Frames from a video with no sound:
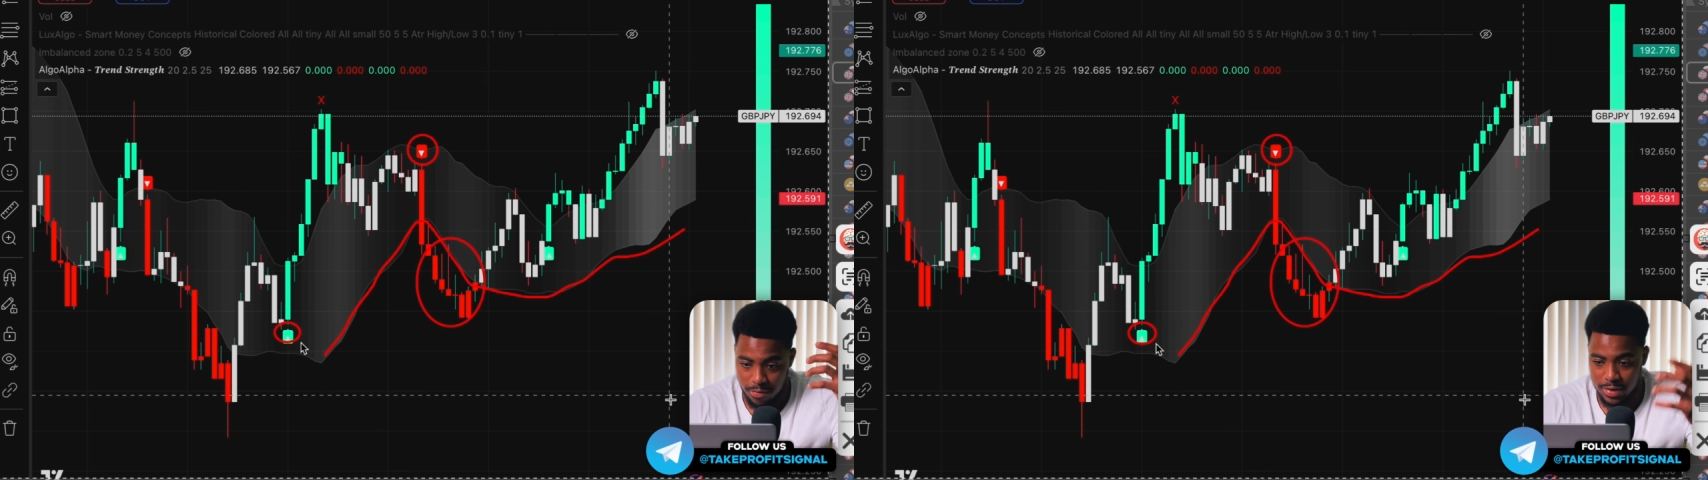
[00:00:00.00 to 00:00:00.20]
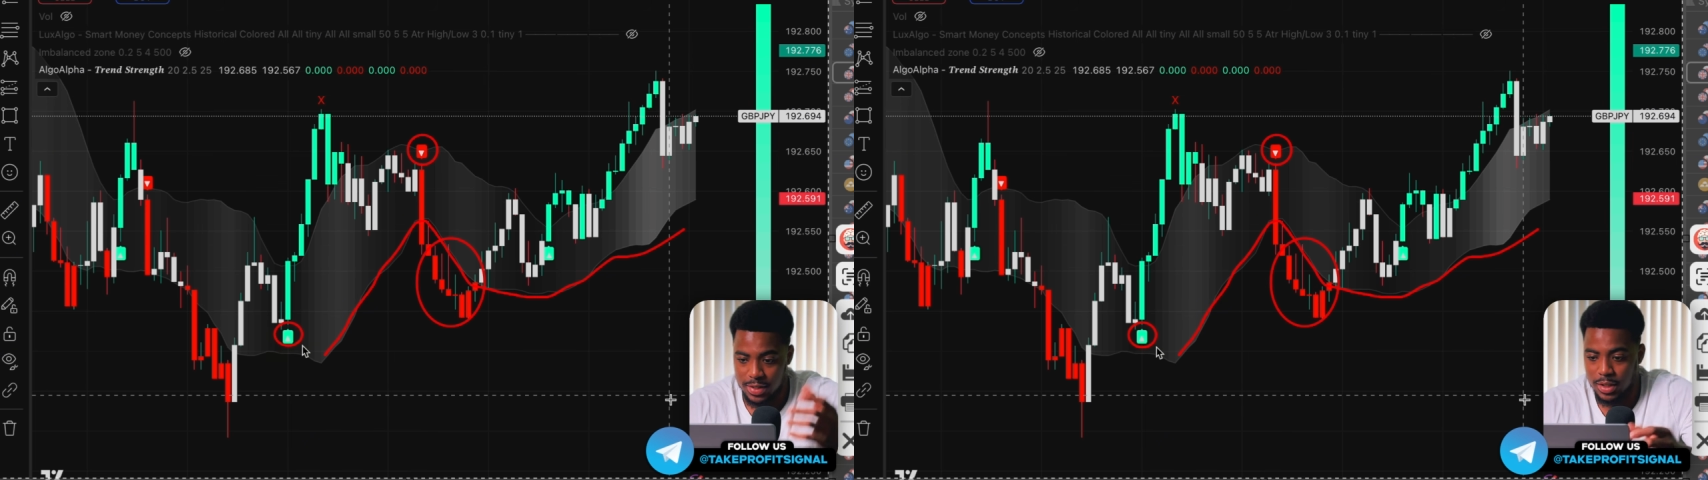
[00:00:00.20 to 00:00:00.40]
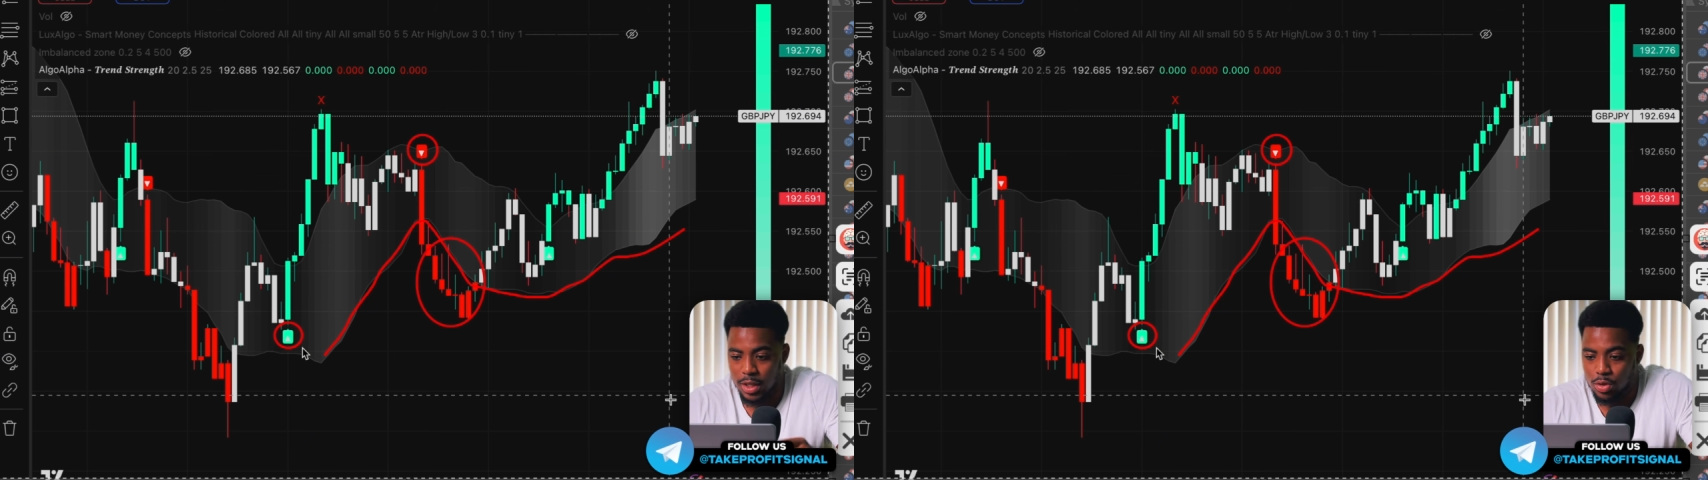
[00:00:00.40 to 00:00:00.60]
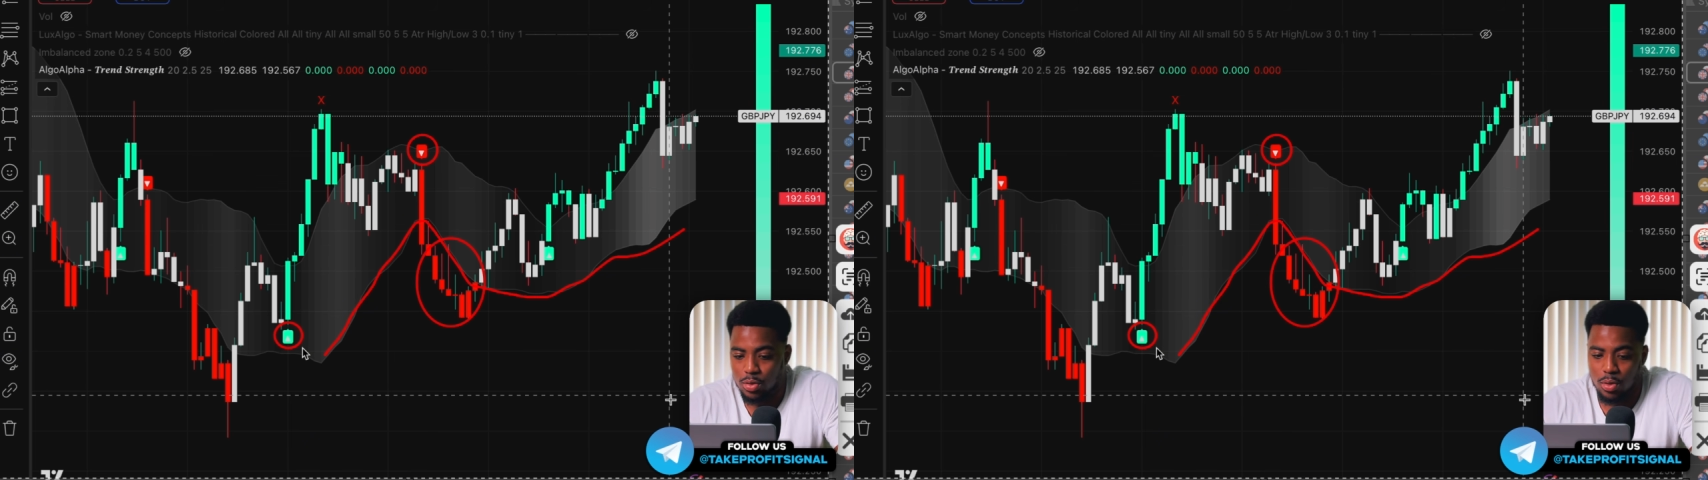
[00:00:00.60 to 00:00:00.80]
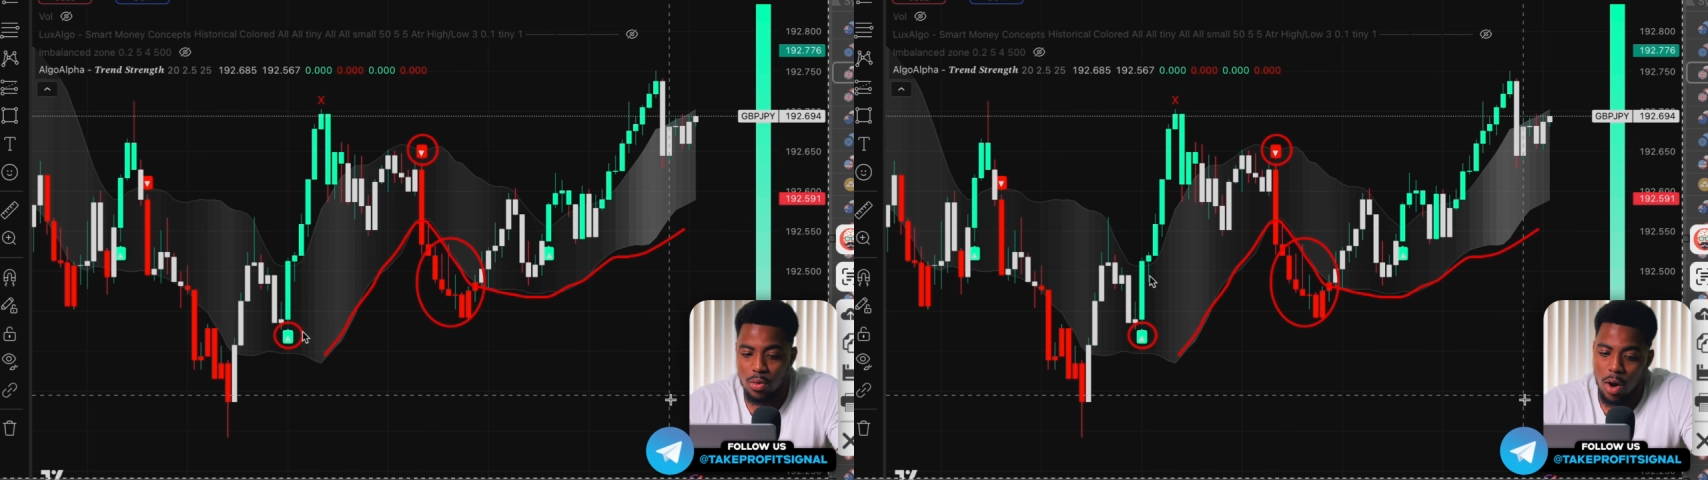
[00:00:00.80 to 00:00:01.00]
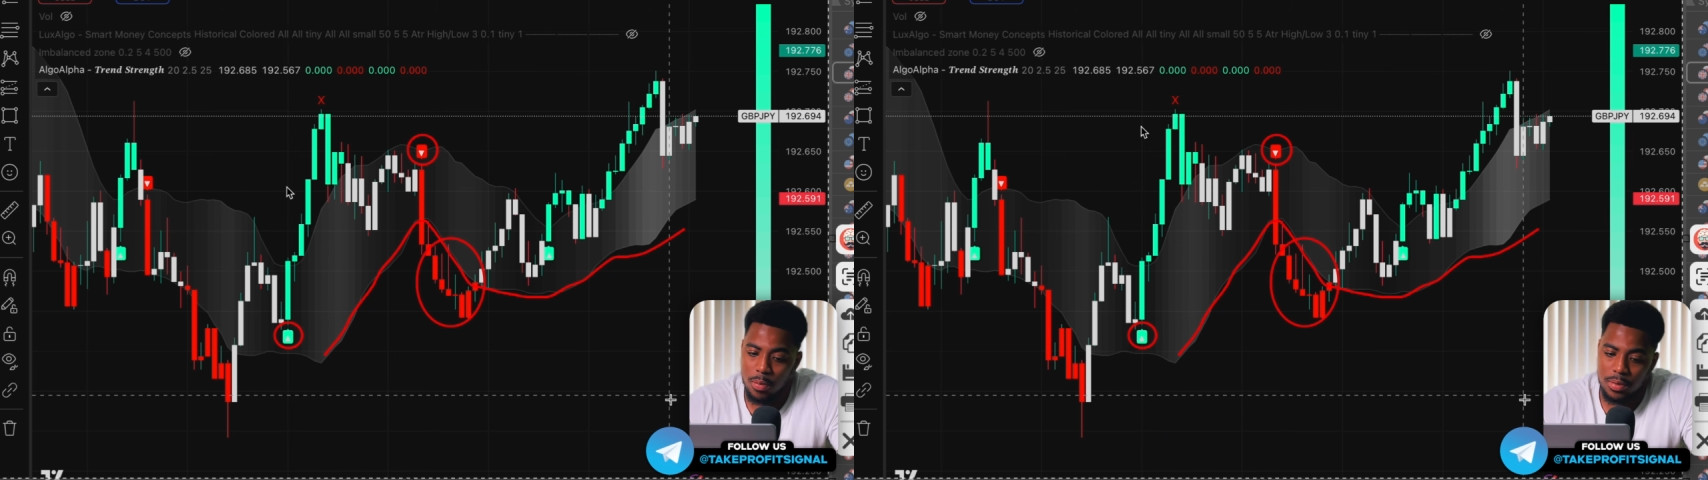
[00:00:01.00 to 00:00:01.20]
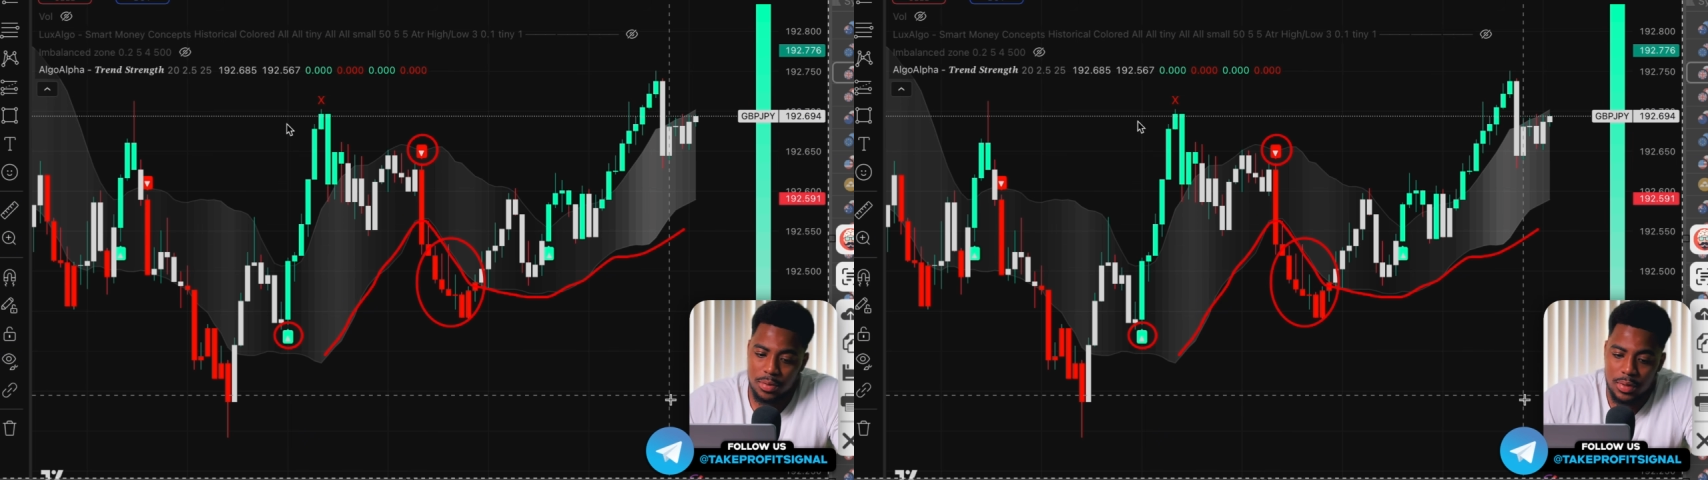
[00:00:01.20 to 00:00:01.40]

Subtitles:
a signal to go up,